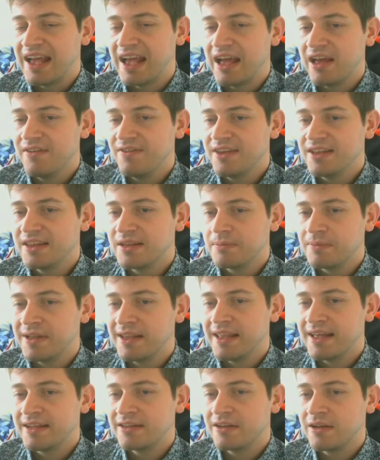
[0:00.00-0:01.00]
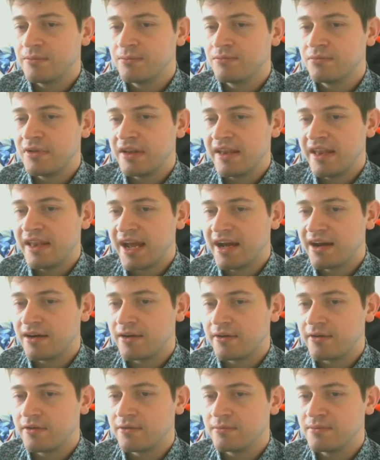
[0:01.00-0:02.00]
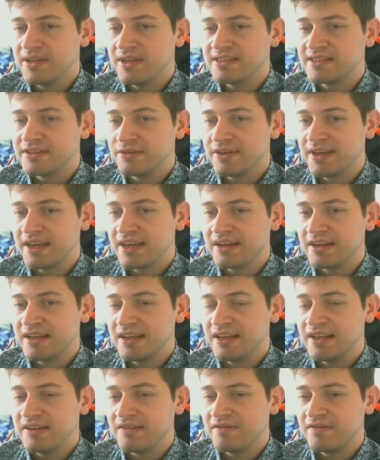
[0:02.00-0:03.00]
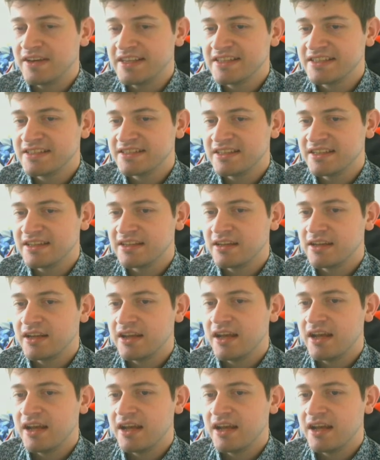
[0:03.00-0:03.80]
Having the platinum now means that you can invest it